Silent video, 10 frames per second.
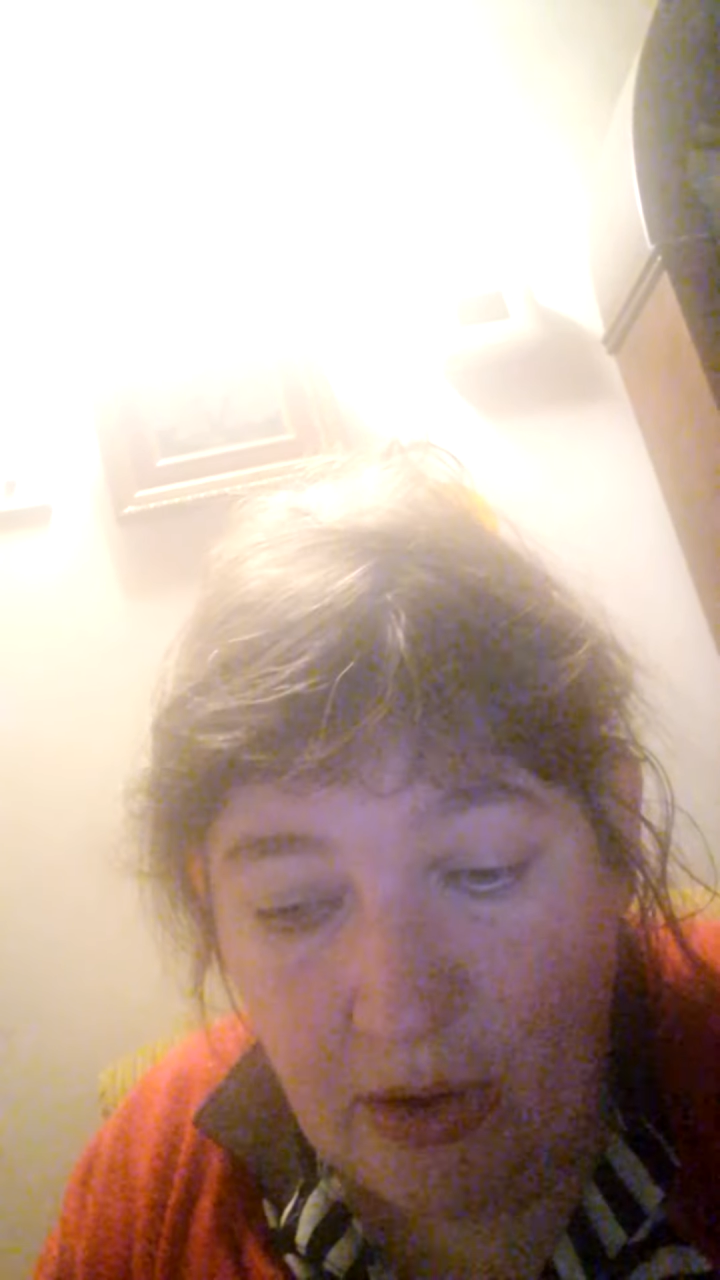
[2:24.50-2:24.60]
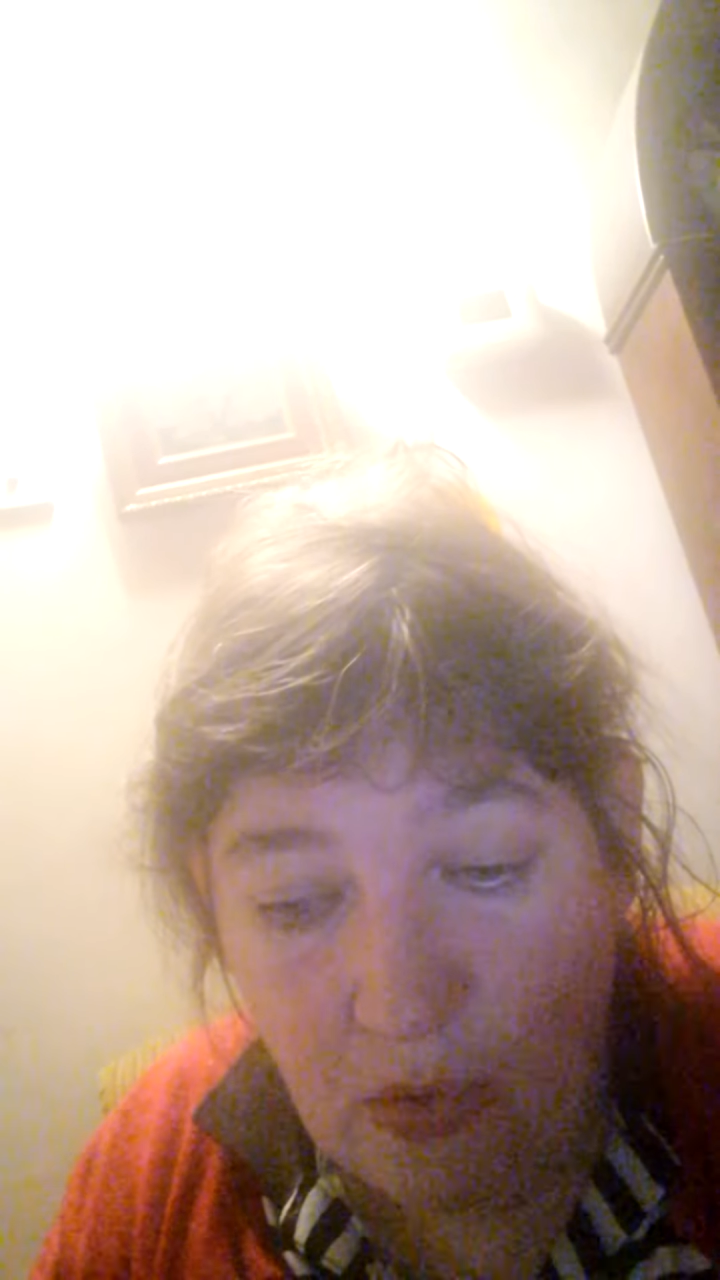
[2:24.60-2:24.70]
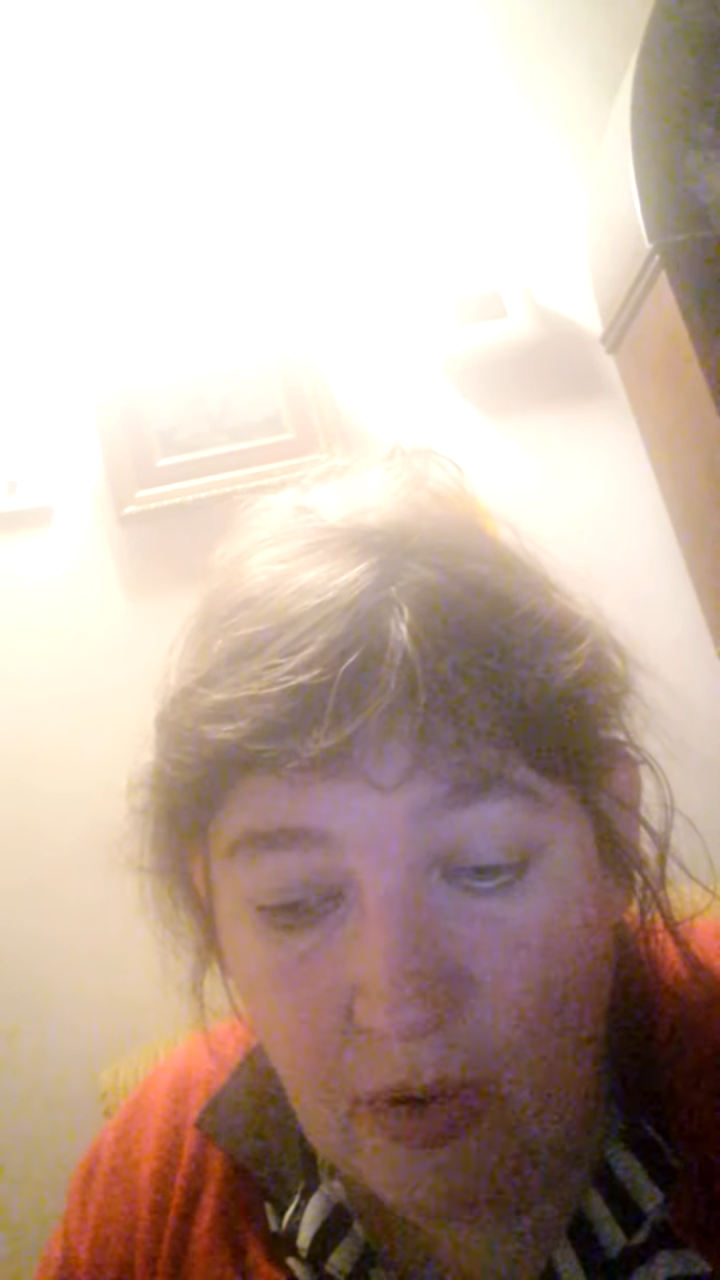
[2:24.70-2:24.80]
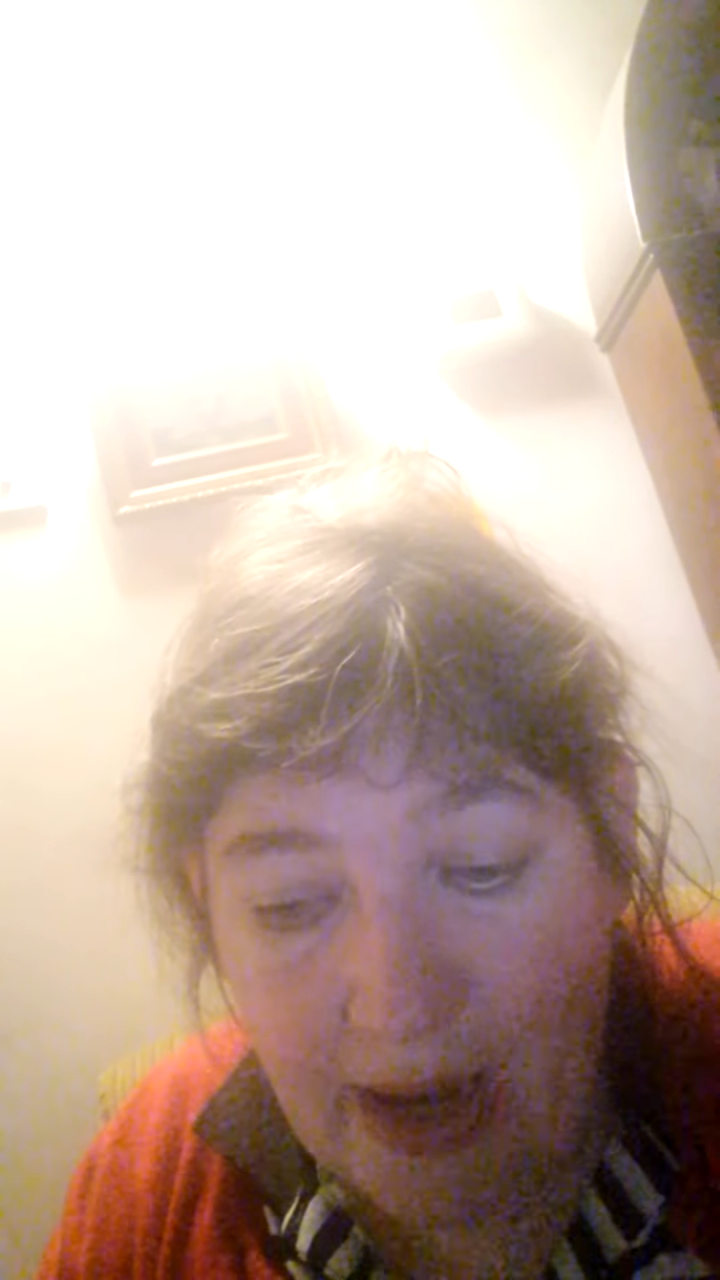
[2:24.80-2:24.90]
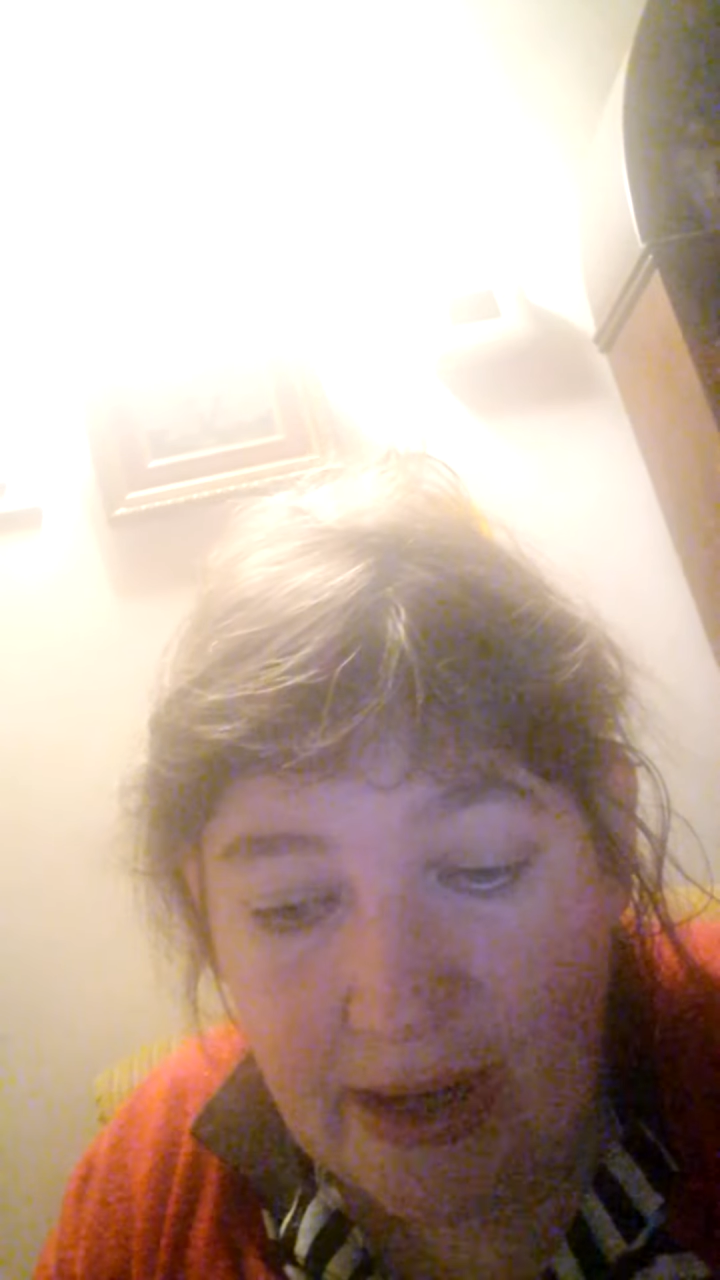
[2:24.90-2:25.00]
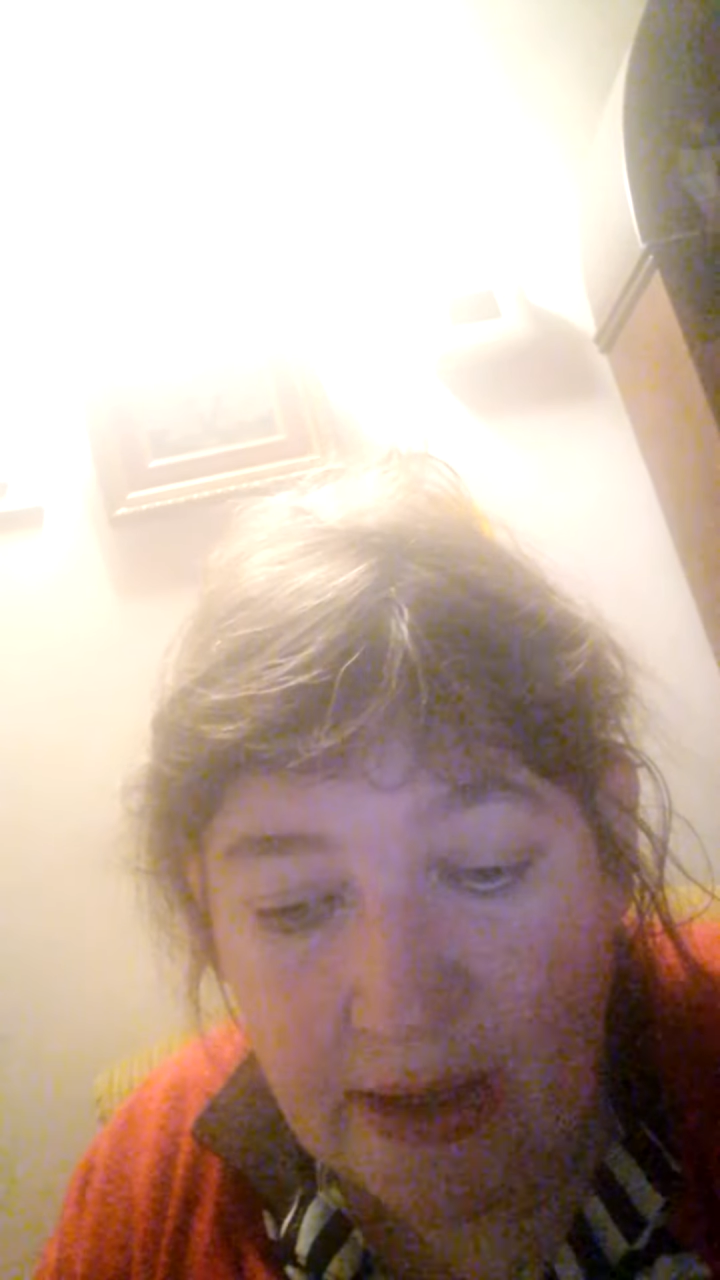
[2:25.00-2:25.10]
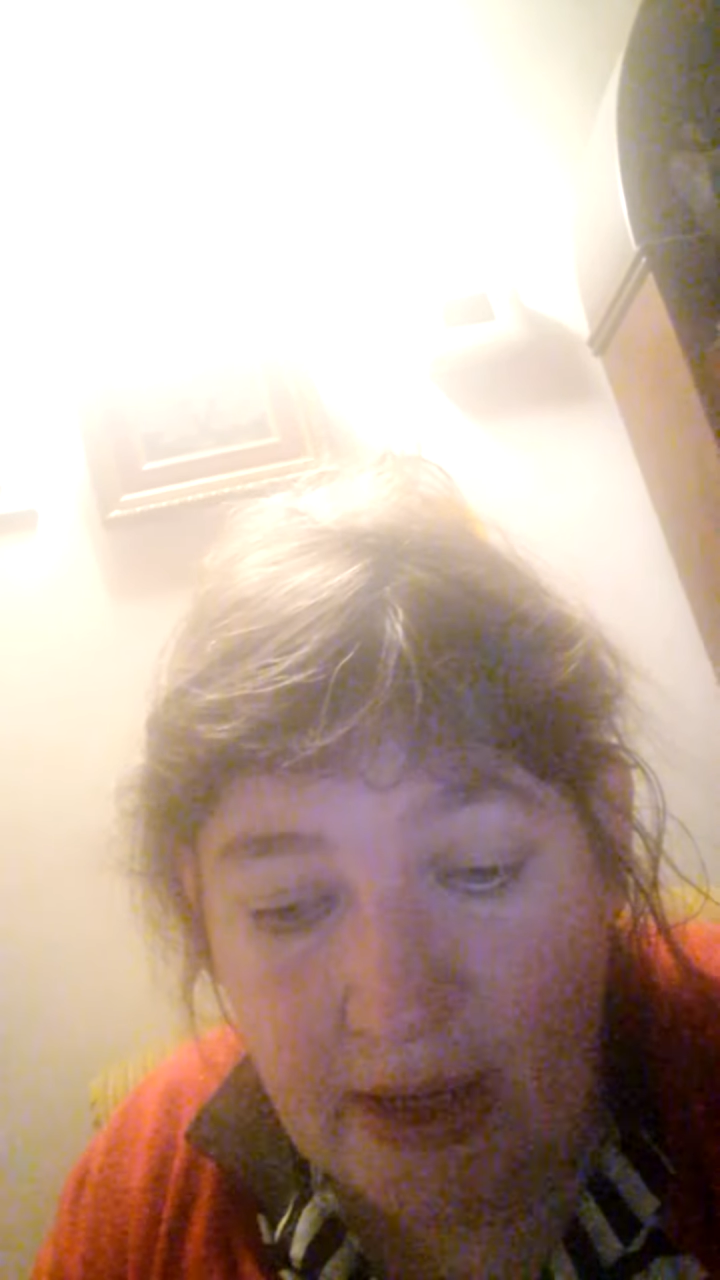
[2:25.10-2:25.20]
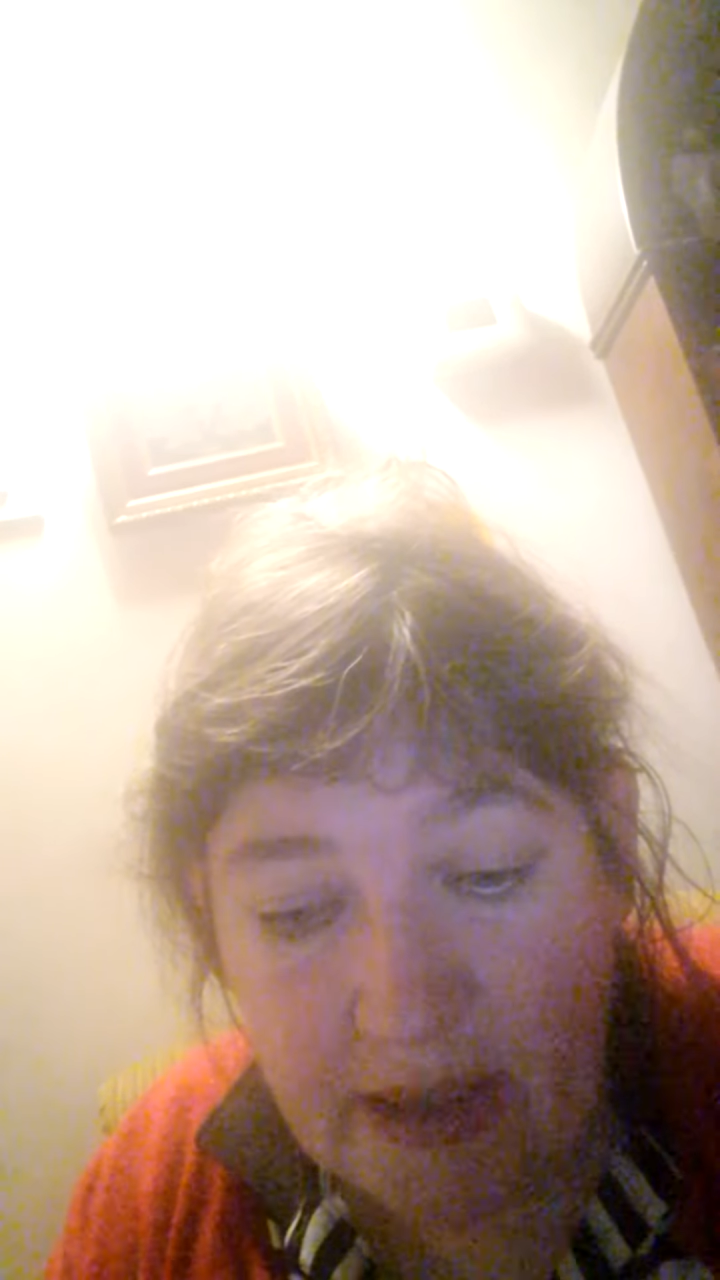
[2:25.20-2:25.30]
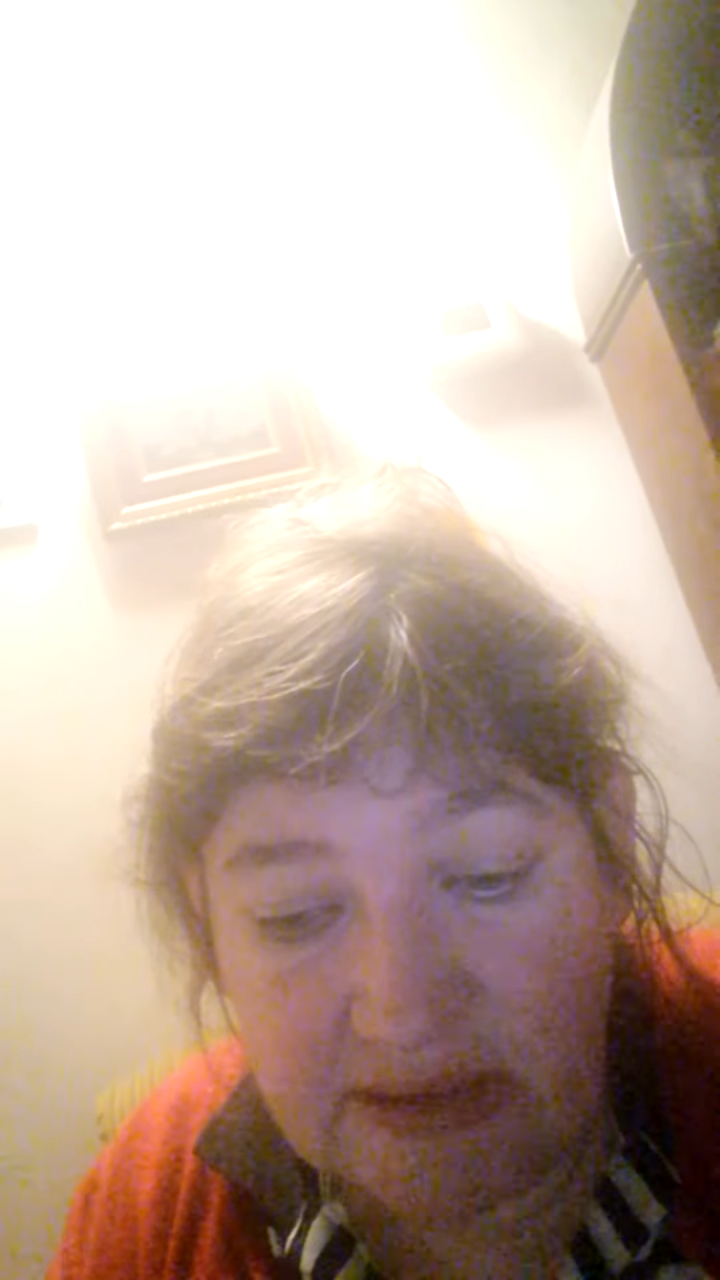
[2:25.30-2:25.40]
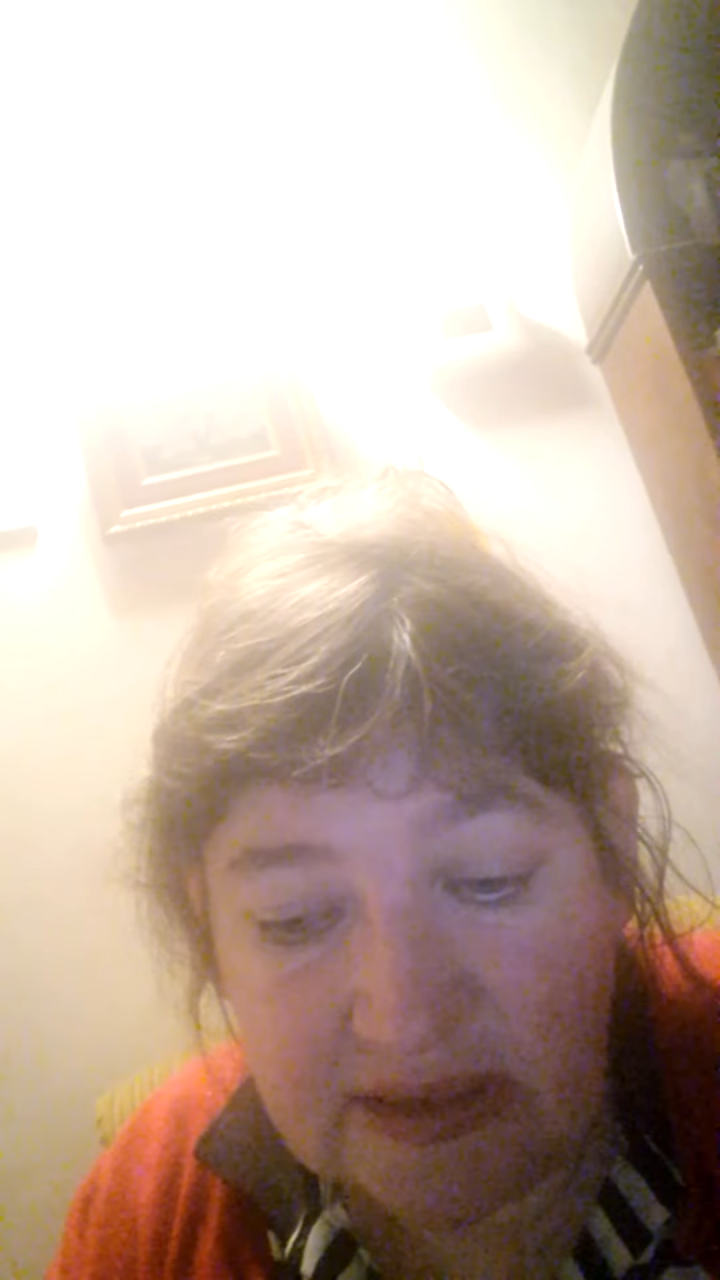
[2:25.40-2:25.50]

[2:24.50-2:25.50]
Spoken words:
When there's